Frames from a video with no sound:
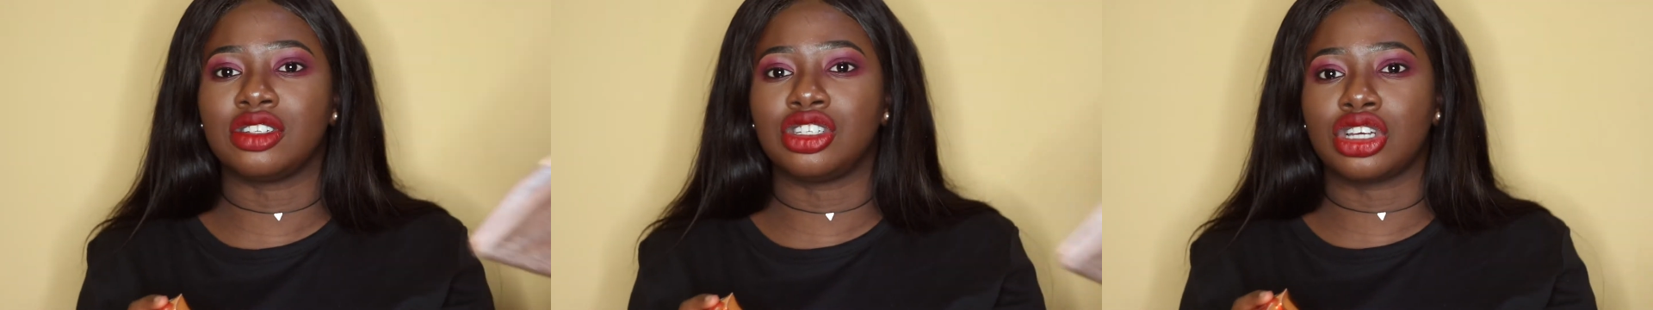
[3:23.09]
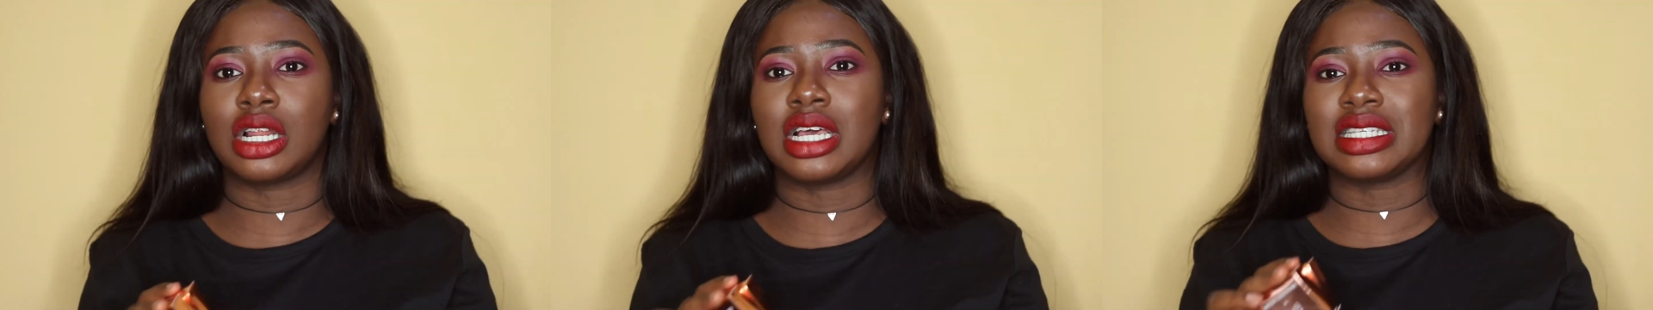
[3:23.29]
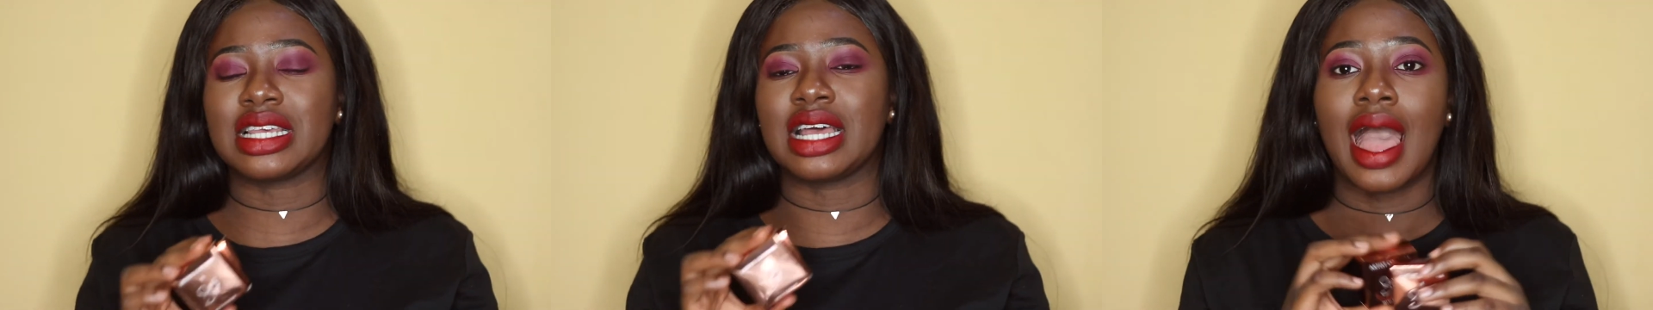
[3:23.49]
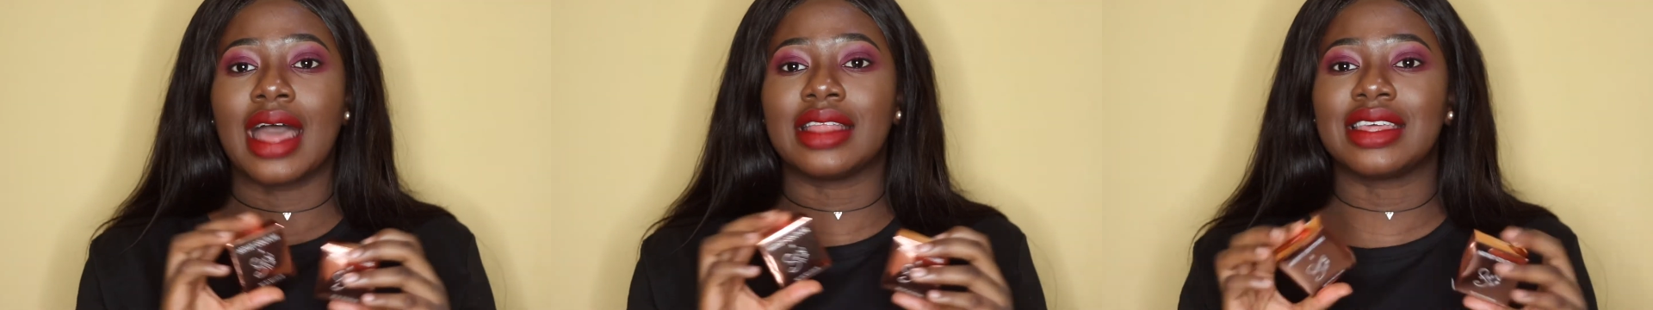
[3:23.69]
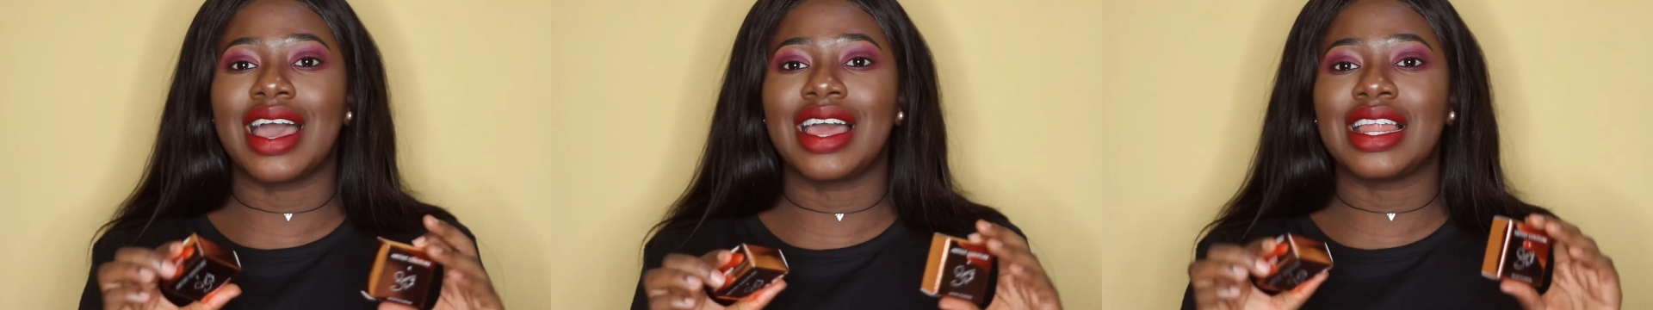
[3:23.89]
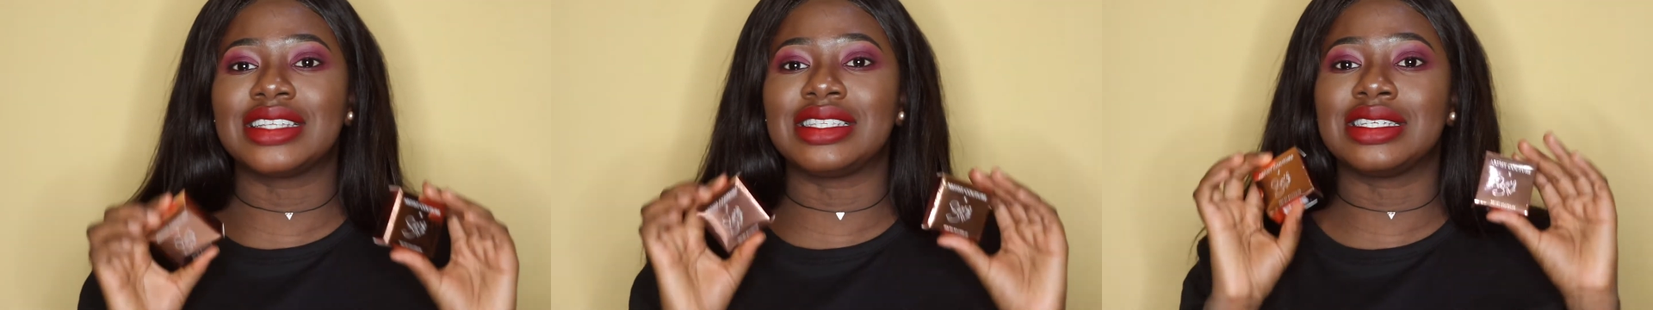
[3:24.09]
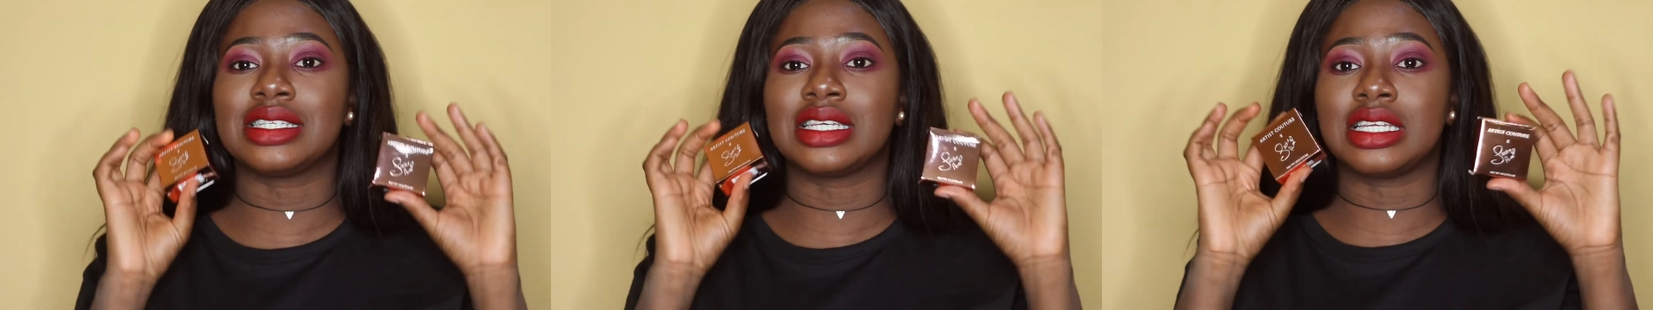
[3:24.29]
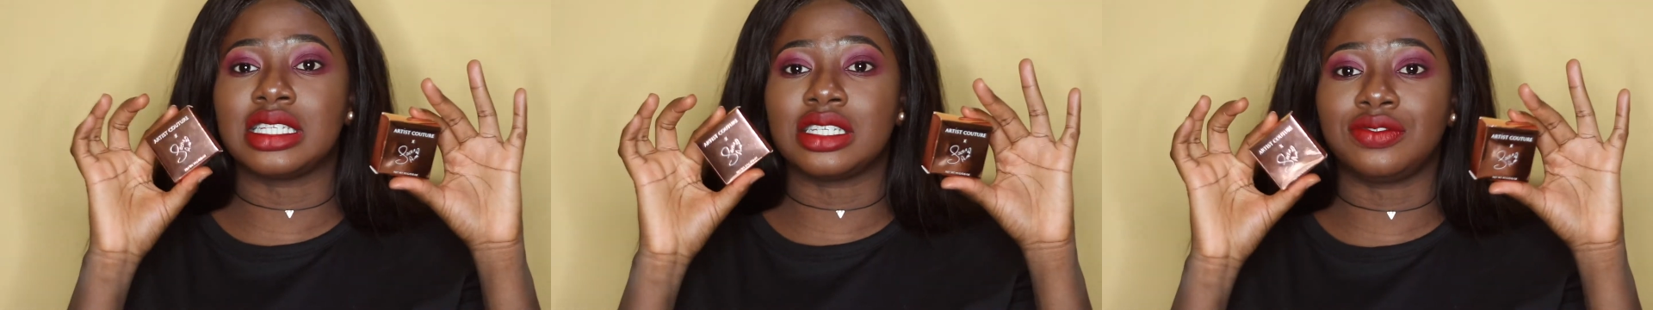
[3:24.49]
and the
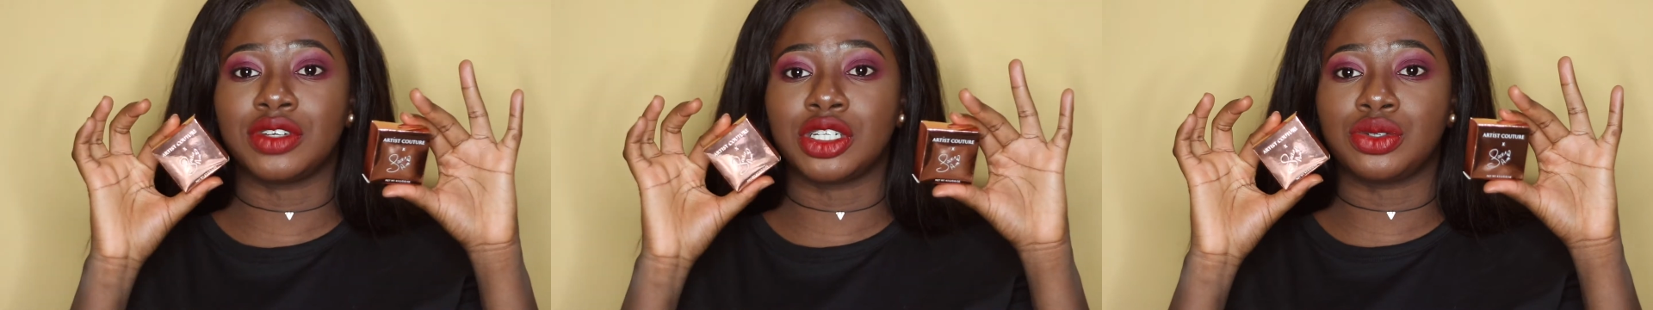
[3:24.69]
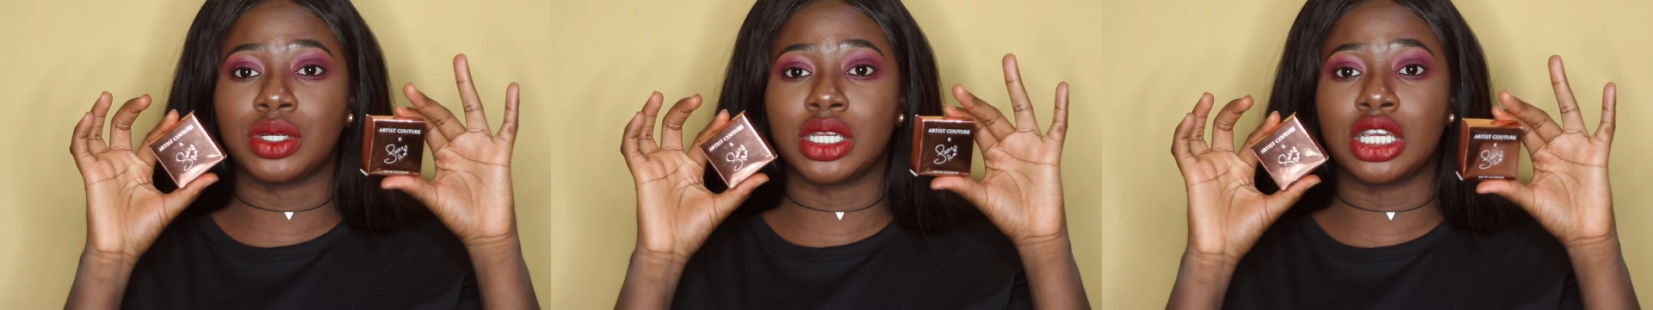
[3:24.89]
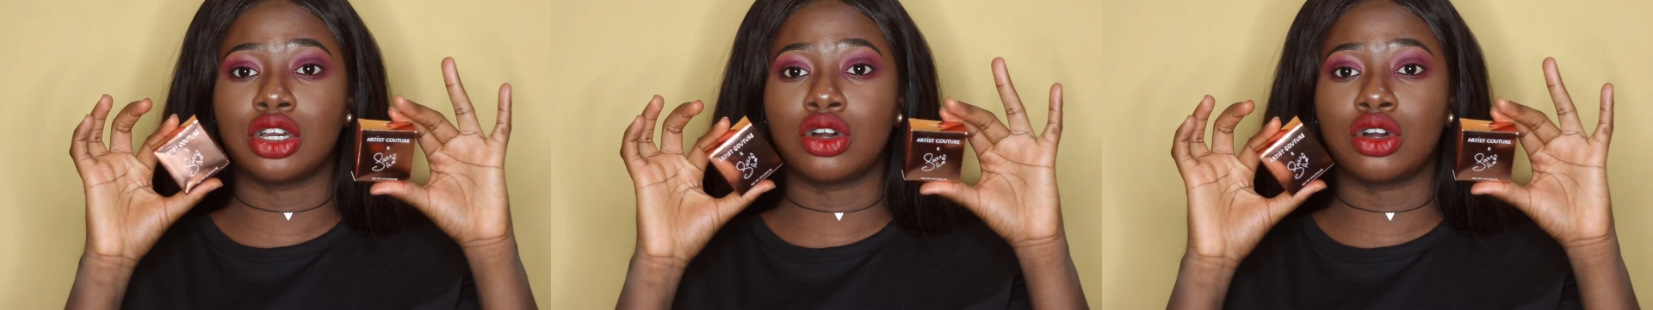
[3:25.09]
highlighters individually